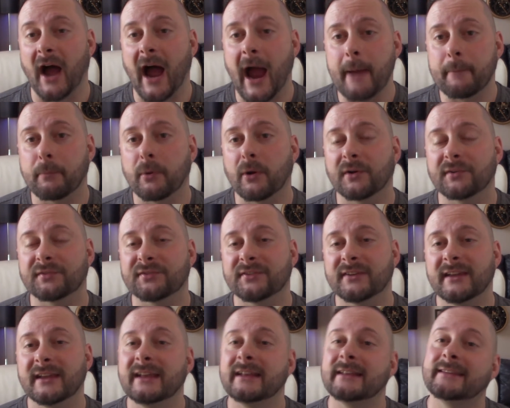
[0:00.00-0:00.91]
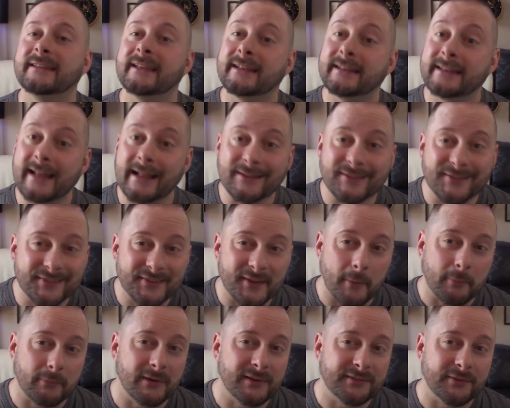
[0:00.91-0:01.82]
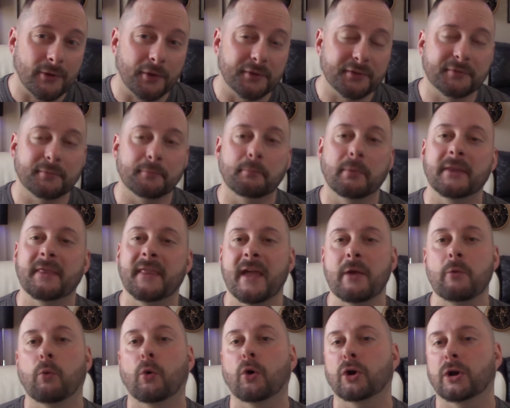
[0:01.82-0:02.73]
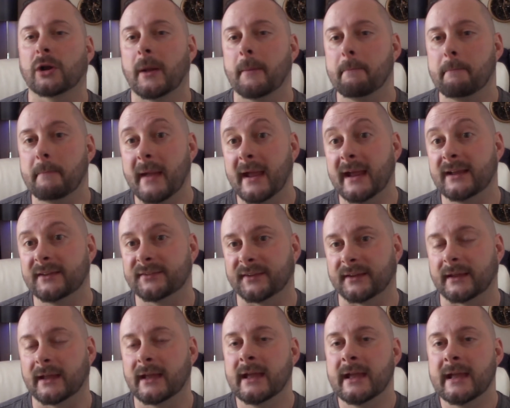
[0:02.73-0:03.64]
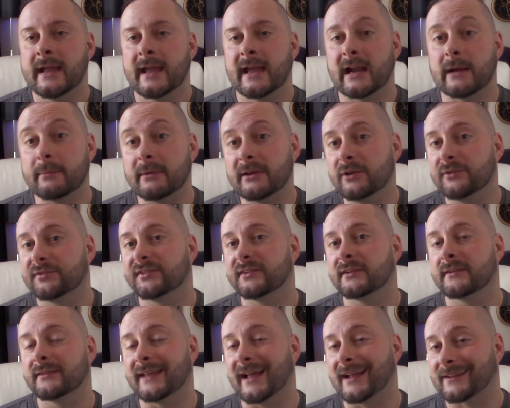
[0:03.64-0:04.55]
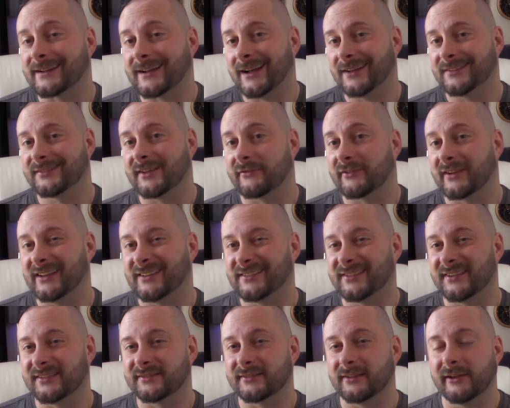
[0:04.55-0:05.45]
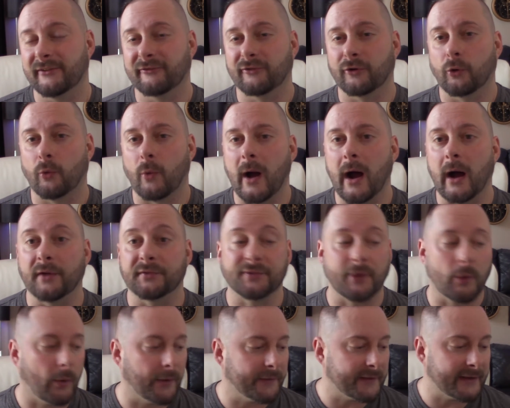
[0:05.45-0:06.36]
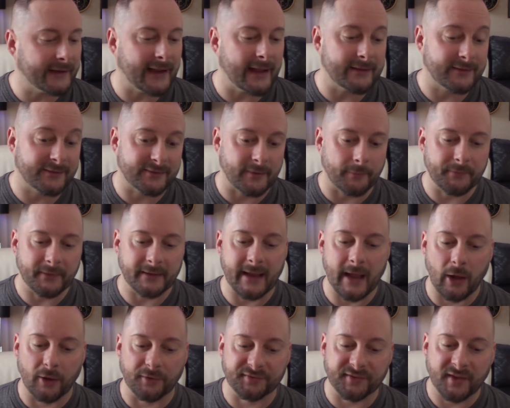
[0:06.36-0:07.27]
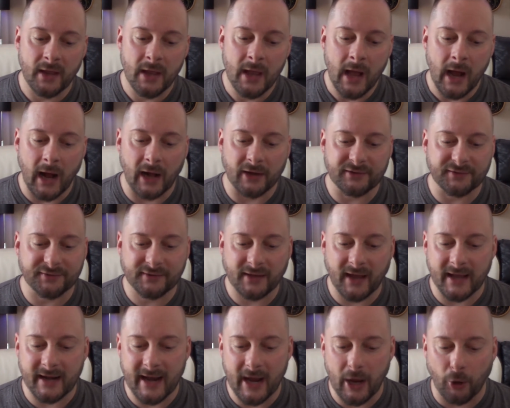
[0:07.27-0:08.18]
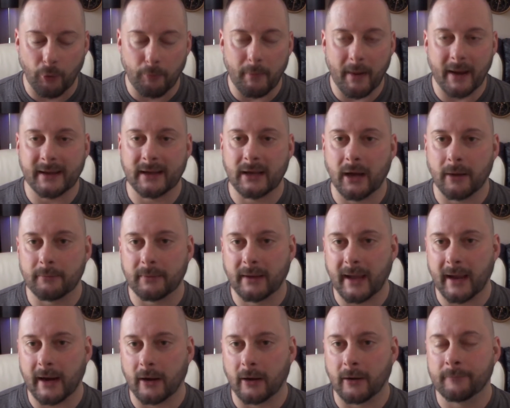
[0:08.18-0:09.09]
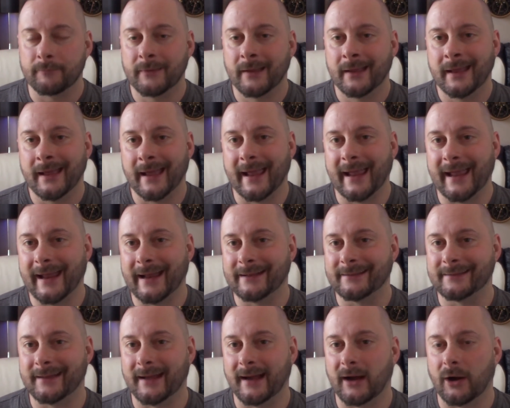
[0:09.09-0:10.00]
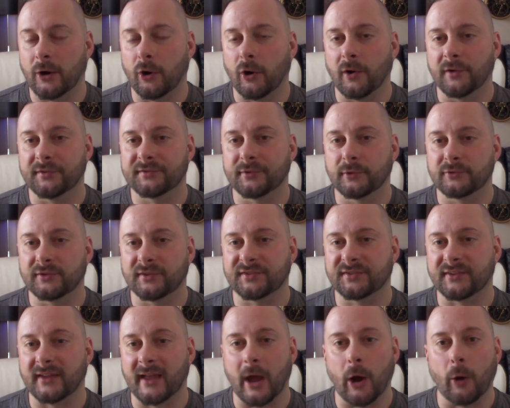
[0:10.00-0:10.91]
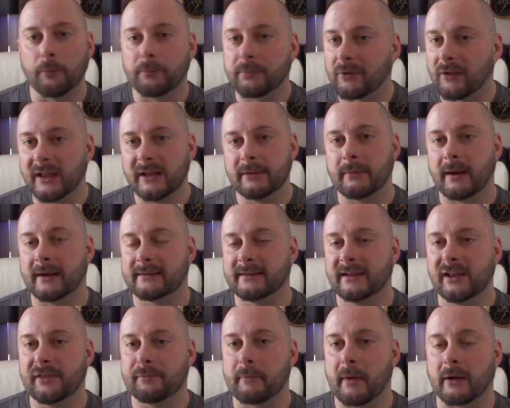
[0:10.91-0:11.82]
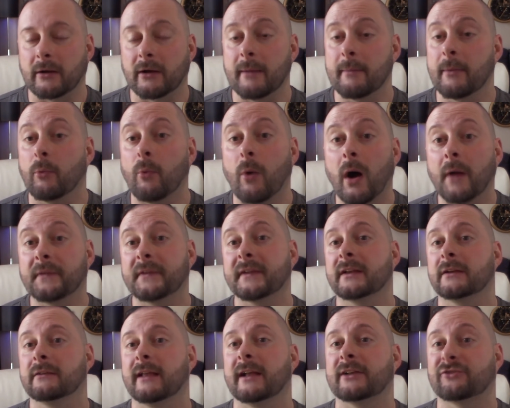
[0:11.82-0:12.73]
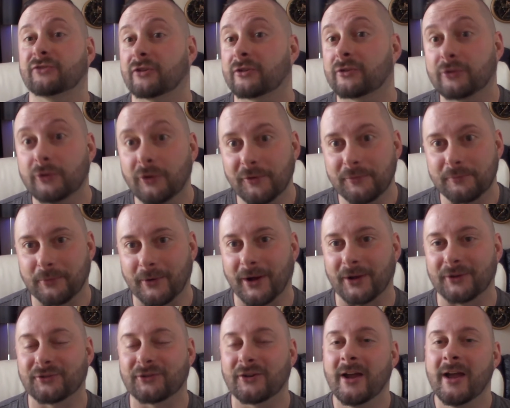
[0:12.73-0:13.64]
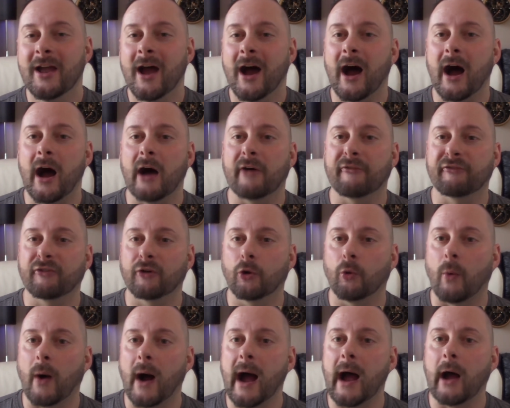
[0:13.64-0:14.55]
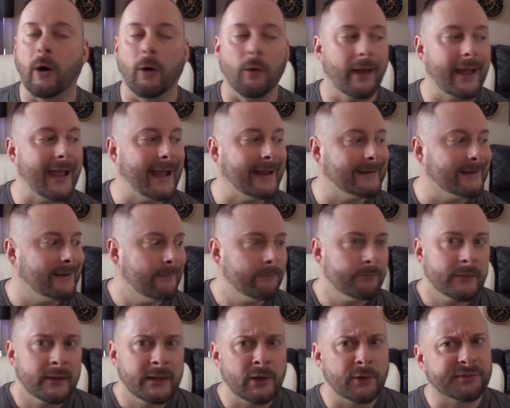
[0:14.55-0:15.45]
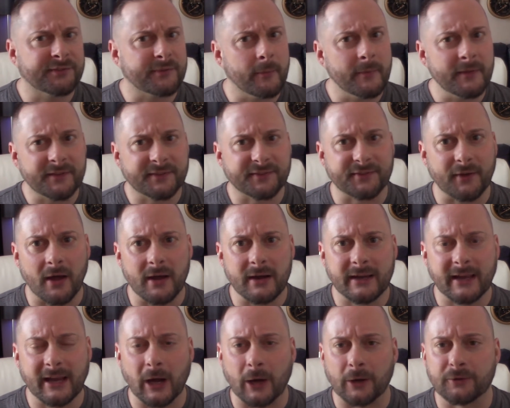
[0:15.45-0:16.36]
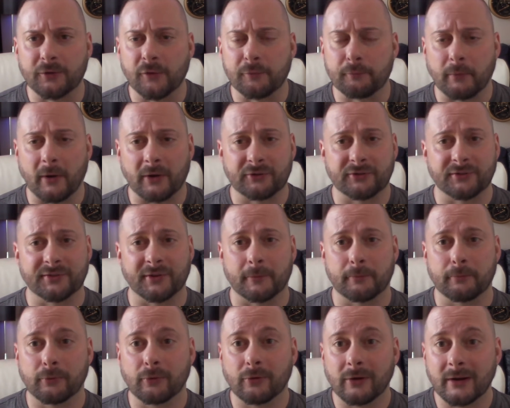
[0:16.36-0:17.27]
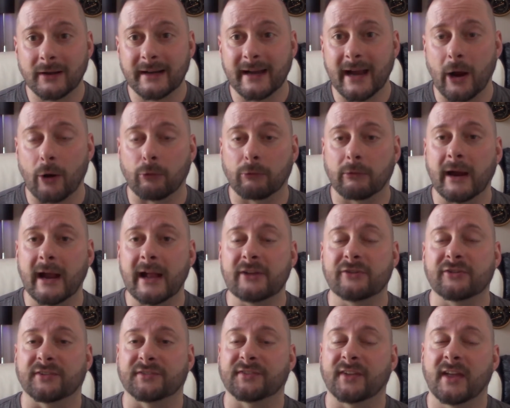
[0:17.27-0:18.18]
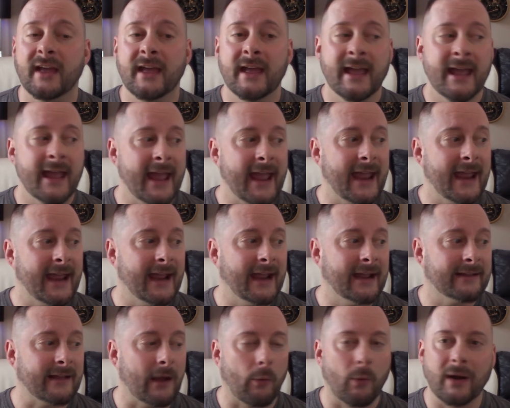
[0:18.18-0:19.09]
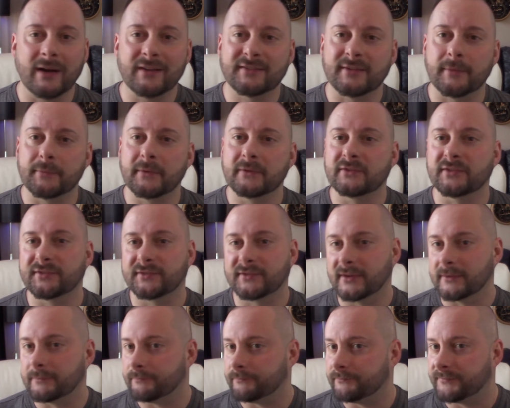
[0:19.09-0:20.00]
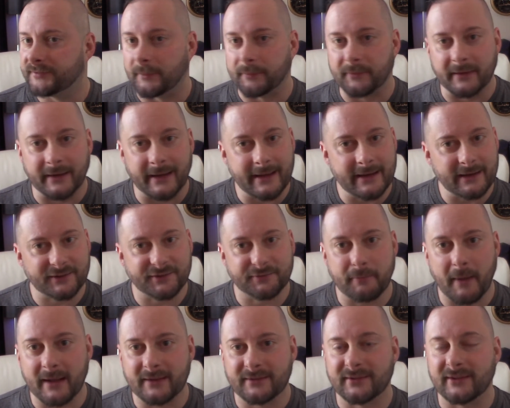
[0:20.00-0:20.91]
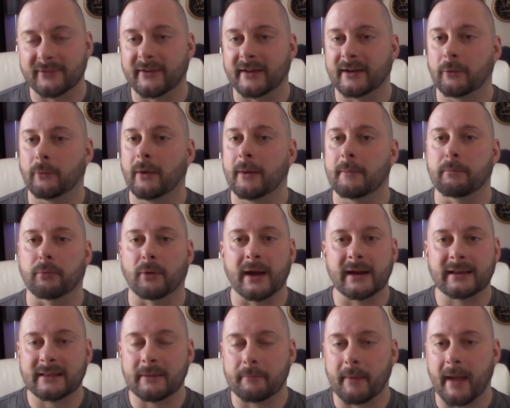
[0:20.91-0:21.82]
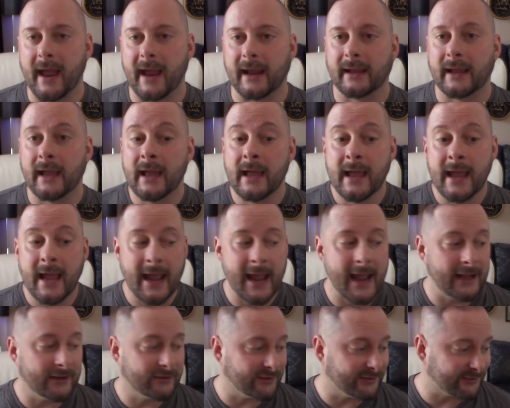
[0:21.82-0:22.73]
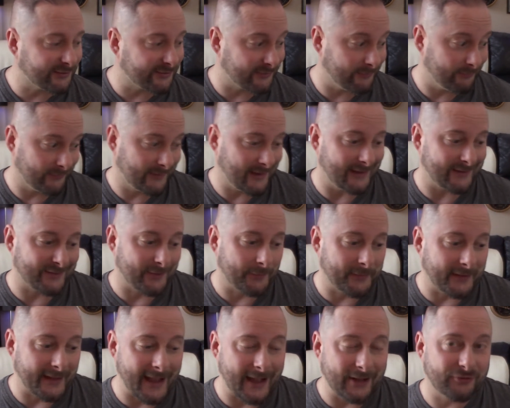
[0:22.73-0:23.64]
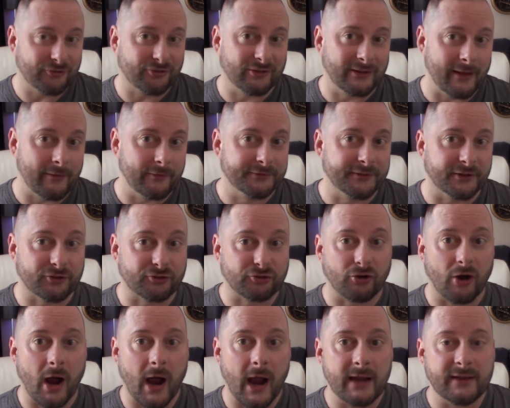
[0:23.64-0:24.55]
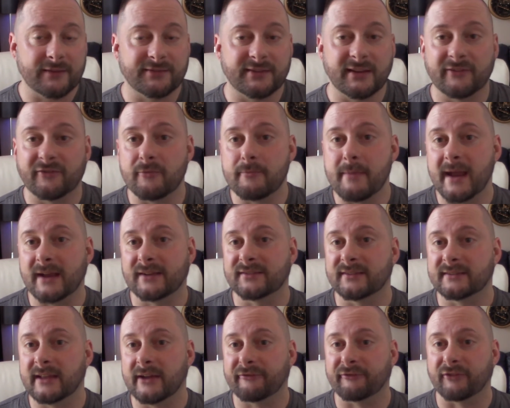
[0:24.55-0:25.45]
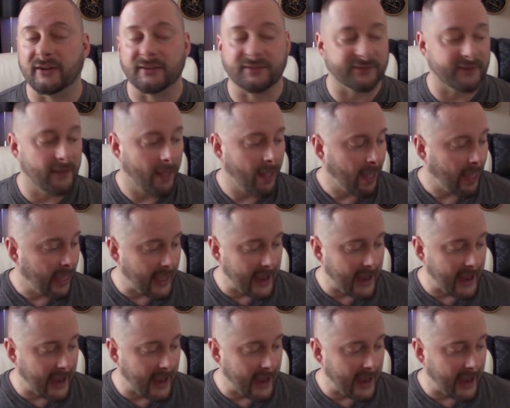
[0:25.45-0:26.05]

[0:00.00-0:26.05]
I personally did get some results, but they weren't amazing. And I've been using that kind of stuff consistently for a while. So I wanted to get something else, just kind of help my gum care, and also just help clean my teeth better. I've been wanting an electric toothbrush for a while. And some of the Sonicare toothbrushes are pretty outrageous. And I wanted something something inexpensive. I didn't want to break the bank, and just get something entry level to try and see if it makes a difference.